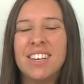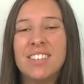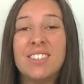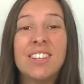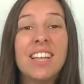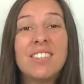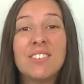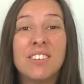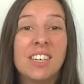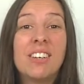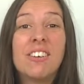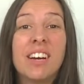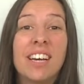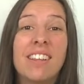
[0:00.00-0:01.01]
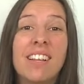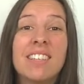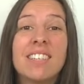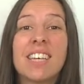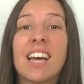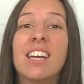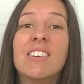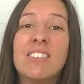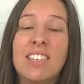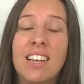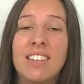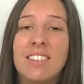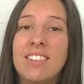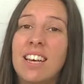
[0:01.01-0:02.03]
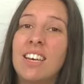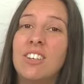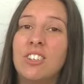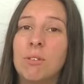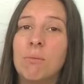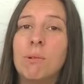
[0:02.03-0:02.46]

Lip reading: So that's really great. That's the kind of sensation.